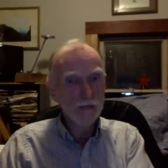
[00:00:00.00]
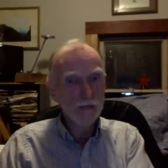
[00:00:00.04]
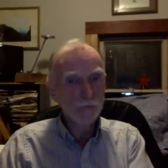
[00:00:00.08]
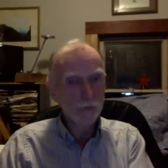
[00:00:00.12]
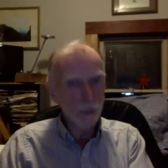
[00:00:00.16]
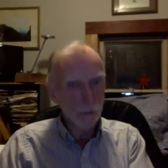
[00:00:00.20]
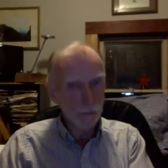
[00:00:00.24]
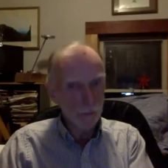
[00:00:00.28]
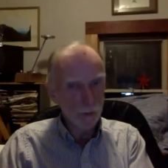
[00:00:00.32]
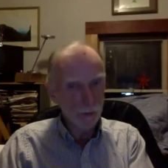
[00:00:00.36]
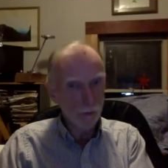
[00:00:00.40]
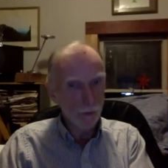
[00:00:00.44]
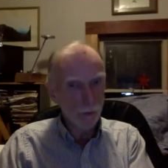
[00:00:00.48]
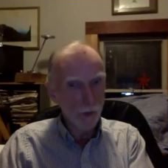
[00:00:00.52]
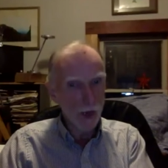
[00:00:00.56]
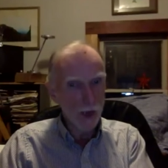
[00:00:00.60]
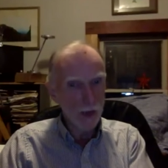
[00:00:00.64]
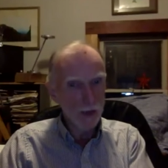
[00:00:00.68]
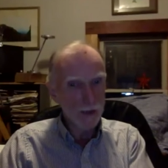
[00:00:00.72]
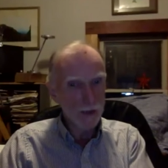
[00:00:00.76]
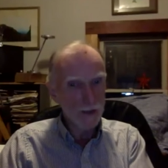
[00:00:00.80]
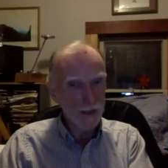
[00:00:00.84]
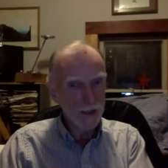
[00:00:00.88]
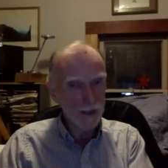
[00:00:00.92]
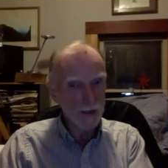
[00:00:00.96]
from the raw
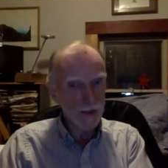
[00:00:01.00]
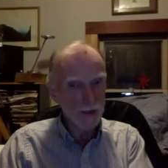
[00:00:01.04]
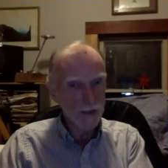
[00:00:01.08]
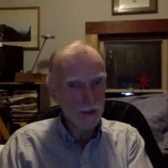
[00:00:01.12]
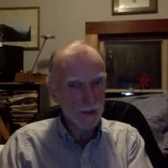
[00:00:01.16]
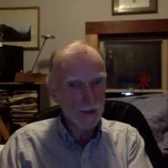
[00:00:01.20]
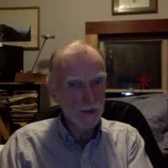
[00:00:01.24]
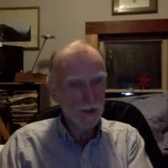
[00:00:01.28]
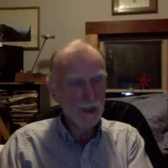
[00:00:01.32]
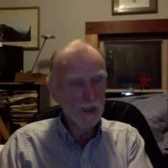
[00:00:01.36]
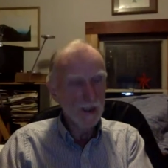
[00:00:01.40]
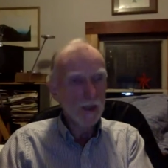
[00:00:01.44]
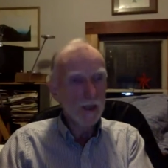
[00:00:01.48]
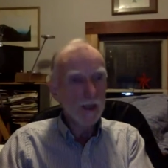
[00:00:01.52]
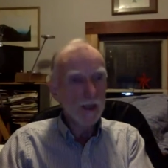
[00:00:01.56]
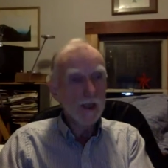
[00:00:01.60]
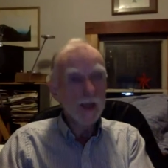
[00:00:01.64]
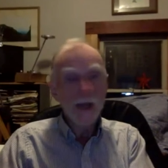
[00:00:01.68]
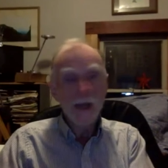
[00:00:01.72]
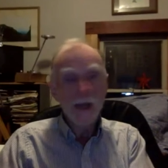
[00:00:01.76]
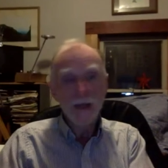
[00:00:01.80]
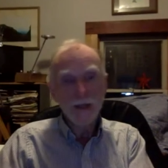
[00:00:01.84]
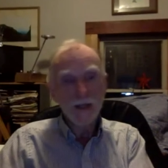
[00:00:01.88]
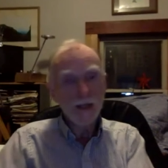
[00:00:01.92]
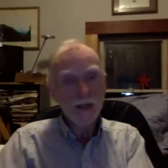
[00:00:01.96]
data,
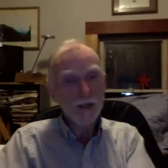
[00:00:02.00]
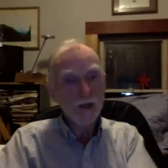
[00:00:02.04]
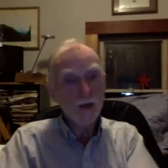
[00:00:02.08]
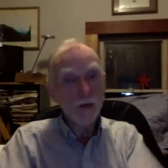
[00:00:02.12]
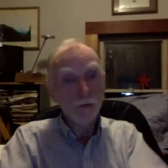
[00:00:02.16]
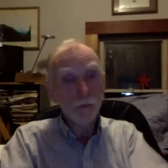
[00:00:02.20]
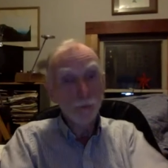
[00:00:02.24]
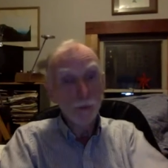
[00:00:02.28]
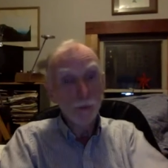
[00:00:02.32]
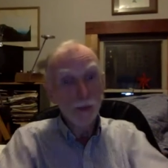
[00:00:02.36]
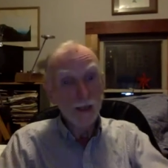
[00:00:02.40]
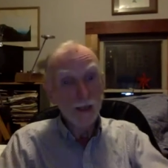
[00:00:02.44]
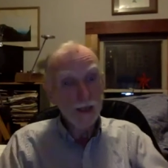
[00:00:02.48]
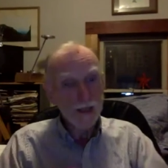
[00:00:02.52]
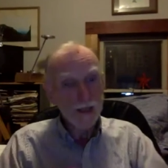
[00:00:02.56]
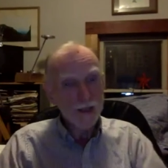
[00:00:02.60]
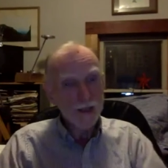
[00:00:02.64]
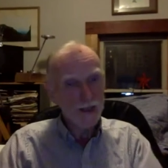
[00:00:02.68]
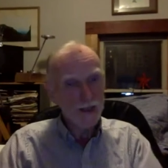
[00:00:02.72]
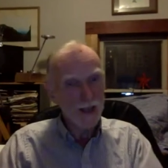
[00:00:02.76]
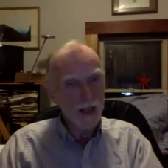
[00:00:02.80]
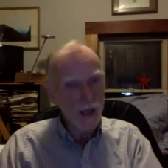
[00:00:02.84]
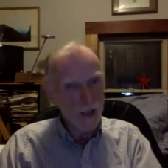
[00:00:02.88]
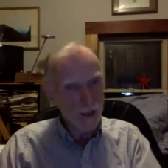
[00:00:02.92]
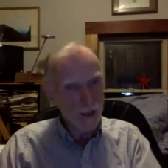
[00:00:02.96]
and they don't release
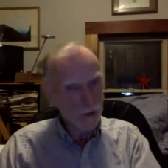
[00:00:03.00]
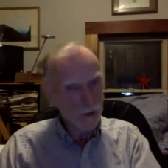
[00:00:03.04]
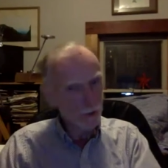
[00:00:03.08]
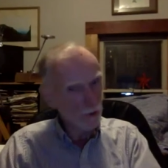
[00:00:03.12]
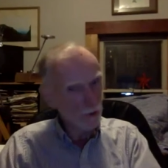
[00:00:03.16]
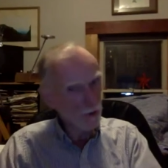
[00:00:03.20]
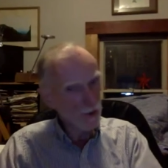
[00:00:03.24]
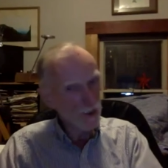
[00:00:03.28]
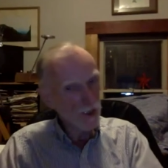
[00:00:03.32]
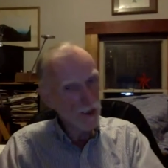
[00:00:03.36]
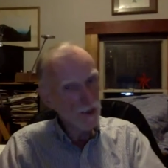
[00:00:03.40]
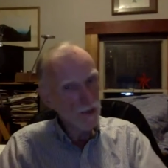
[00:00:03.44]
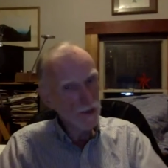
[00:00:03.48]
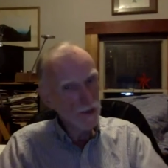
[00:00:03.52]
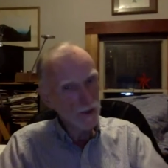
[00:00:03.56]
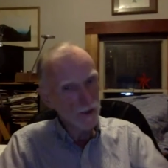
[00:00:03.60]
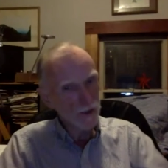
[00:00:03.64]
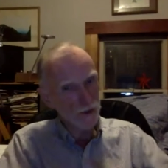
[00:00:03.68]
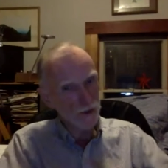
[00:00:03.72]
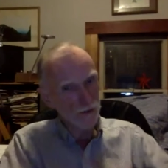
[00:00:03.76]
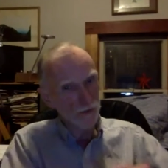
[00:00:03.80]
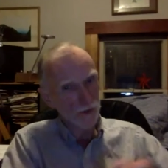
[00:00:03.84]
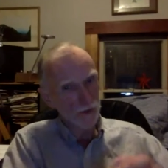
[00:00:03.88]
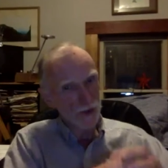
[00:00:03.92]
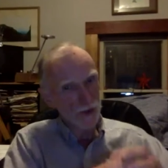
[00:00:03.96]
the actual
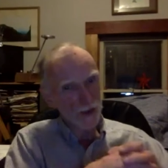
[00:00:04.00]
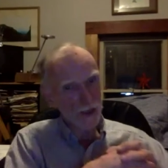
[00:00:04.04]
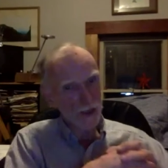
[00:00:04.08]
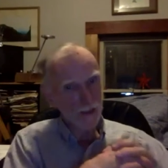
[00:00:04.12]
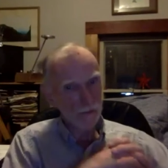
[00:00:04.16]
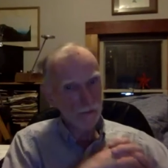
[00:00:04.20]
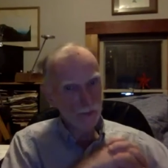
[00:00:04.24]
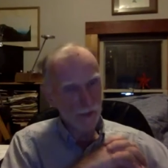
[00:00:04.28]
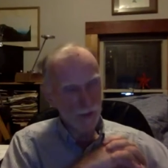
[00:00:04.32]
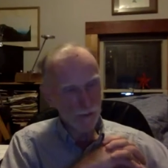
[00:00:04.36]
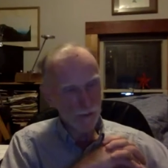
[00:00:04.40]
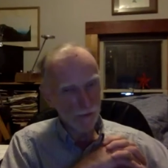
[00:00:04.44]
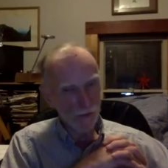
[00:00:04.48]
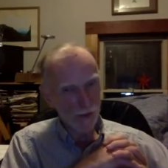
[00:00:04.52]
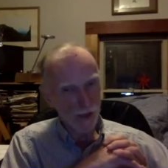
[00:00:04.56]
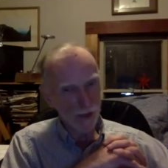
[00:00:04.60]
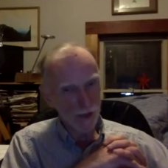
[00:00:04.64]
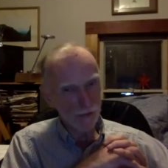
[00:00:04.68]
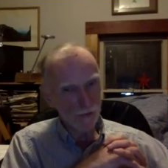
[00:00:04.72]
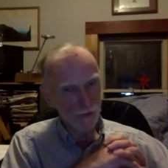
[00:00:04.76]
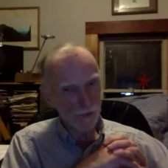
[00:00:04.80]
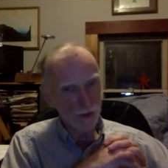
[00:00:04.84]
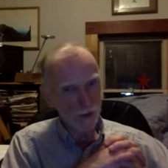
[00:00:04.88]
census for seventy-five